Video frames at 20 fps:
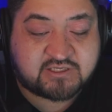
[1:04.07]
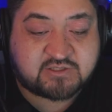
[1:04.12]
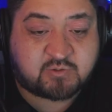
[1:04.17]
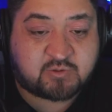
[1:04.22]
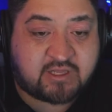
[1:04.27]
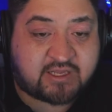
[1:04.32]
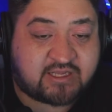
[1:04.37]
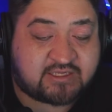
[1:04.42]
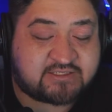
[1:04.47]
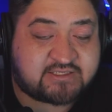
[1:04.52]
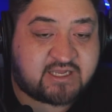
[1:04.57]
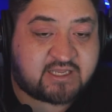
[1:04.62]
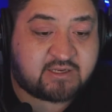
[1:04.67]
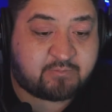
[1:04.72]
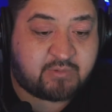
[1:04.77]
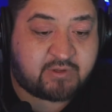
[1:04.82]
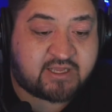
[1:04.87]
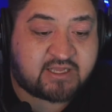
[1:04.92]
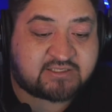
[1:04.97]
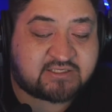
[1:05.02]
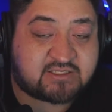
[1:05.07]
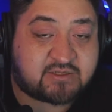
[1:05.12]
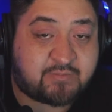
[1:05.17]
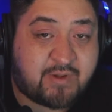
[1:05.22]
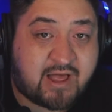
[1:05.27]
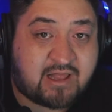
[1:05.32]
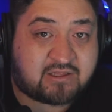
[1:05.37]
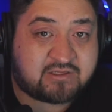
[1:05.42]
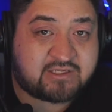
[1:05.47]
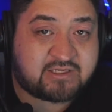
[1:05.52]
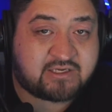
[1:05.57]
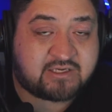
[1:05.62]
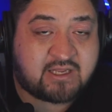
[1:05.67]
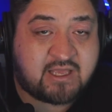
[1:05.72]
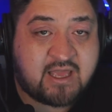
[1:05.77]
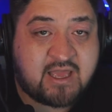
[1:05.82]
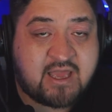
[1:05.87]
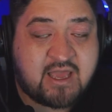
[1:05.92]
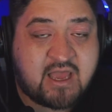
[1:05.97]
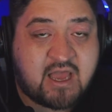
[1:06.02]
one, like I said, because it's a Paladin,
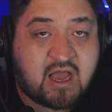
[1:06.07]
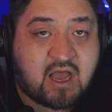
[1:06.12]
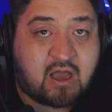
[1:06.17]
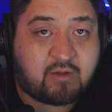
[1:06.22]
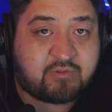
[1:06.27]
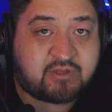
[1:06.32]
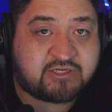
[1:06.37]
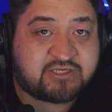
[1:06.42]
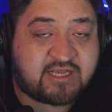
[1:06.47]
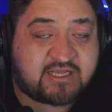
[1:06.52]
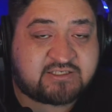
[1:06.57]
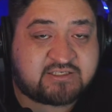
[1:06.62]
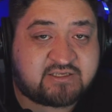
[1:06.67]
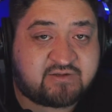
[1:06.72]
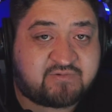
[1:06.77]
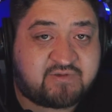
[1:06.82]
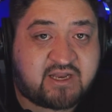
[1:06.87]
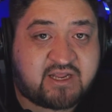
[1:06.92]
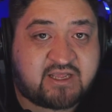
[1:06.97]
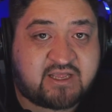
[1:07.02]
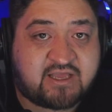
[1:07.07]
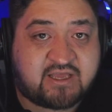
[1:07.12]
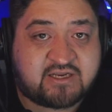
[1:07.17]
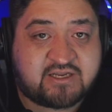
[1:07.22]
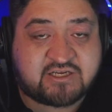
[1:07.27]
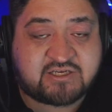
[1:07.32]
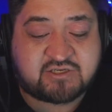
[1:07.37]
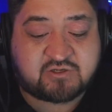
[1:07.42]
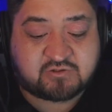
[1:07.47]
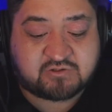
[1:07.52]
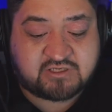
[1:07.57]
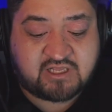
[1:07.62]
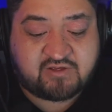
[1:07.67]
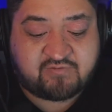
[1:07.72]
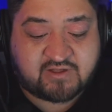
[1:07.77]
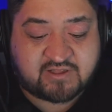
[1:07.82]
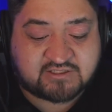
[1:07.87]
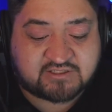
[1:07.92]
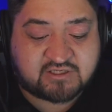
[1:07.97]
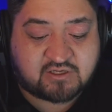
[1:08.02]
the chances of getting additional
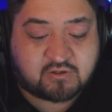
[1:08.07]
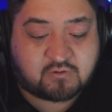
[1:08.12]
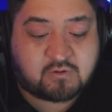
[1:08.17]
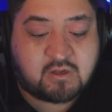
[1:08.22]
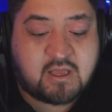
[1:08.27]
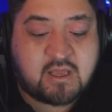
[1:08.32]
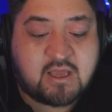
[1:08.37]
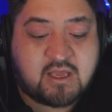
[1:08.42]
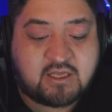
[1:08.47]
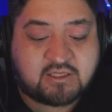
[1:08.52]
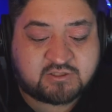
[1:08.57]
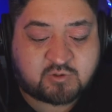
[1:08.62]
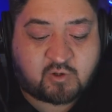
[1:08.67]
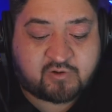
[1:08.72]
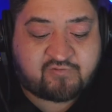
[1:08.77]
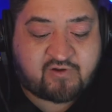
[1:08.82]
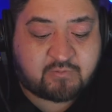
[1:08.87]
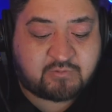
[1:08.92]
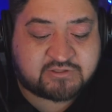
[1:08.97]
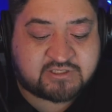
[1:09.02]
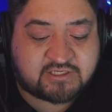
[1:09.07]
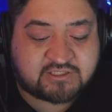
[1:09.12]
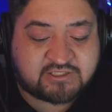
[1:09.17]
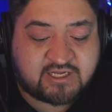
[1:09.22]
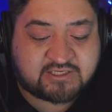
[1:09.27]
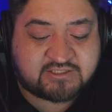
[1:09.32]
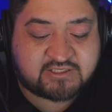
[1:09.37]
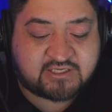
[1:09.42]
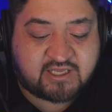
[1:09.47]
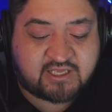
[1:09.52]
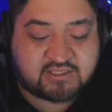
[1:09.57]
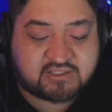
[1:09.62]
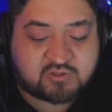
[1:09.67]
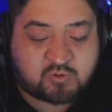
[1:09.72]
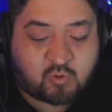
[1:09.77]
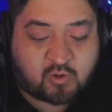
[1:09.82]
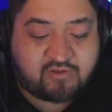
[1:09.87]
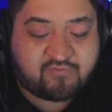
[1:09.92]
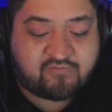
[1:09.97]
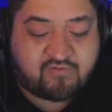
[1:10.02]
defense. So 25% chance to get
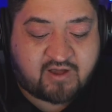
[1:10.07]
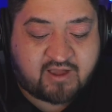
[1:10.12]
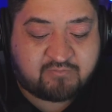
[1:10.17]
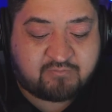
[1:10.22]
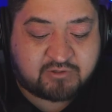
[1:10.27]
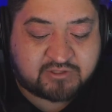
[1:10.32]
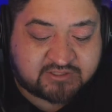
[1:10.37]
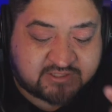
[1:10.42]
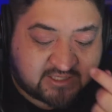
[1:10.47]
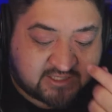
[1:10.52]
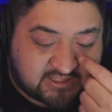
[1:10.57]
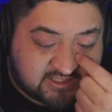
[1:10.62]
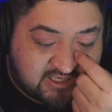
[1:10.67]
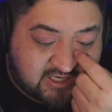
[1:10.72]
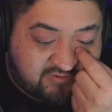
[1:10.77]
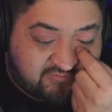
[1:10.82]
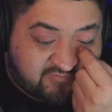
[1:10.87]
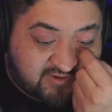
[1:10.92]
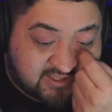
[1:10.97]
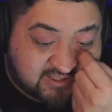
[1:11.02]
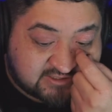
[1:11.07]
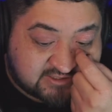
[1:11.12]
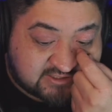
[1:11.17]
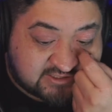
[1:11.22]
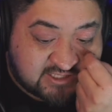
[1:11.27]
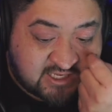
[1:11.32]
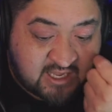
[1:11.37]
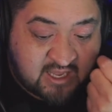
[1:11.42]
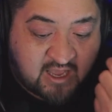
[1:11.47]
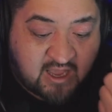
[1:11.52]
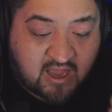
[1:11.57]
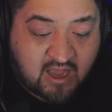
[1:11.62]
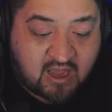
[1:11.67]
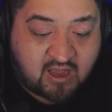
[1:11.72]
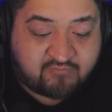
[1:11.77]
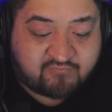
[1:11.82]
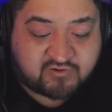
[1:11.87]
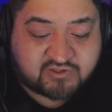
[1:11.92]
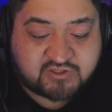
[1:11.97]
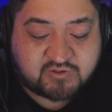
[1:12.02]
25% defense
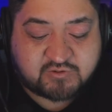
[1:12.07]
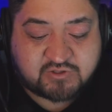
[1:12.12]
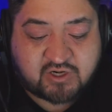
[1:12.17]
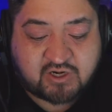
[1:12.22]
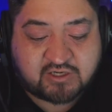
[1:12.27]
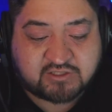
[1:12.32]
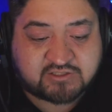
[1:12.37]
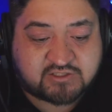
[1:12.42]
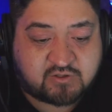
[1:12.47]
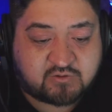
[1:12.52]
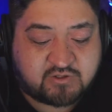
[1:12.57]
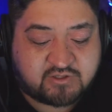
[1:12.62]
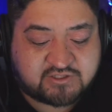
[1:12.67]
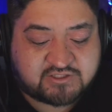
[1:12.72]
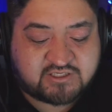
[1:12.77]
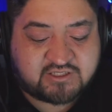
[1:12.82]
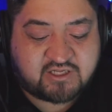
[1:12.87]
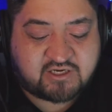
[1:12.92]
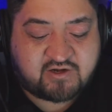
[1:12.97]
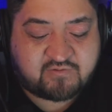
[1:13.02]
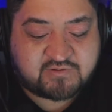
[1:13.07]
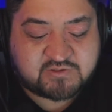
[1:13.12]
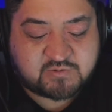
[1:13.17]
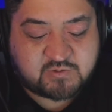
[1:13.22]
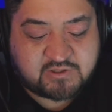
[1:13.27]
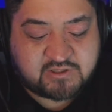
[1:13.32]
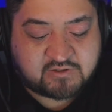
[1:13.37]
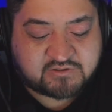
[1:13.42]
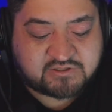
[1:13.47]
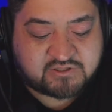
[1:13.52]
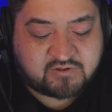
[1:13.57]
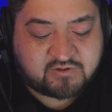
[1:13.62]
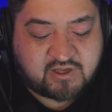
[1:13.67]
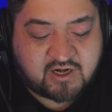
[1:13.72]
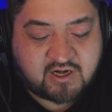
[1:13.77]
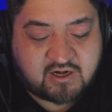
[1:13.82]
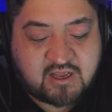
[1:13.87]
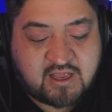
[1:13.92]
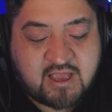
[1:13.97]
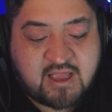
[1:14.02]
for 2 turns. So you'll see the difference between those two
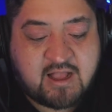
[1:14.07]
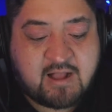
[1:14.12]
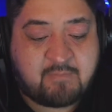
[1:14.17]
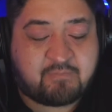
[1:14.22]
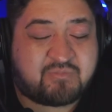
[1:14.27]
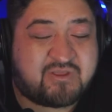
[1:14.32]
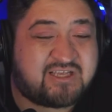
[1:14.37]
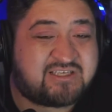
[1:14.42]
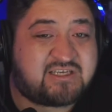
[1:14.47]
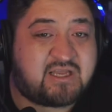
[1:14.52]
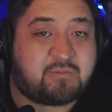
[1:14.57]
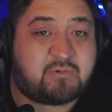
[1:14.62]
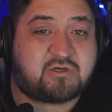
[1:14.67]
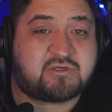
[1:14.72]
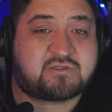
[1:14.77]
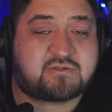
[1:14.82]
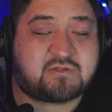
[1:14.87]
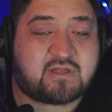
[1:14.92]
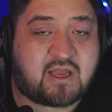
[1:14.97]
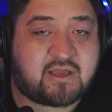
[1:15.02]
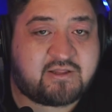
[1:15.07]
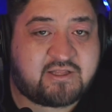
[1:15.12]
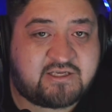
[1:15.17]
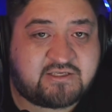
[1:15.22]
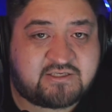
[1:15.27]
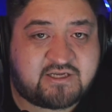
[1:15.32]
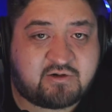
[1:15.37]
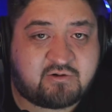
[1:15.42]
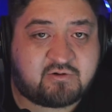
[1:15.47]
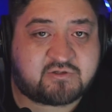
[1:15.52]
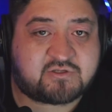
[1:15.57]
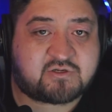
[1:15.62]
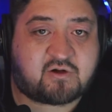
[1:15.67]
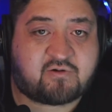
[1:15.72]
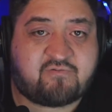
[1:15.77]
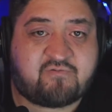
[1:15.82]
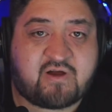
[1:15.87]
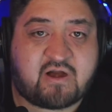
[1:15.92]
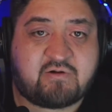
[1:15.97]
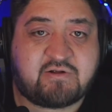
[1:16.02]
there. These heroes are
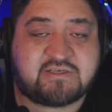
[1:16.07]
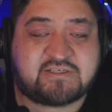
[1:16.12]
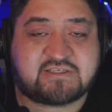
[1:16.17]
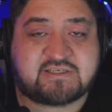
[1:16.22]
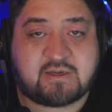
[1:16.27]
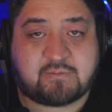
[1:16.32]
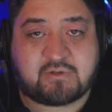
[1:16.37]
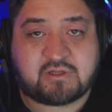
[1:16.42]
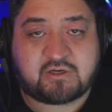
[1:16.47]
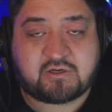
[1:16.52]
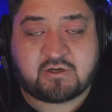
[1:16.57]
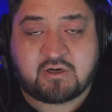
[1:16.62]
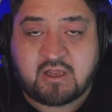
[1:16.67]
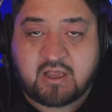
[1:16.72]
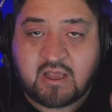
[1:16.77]
very similar,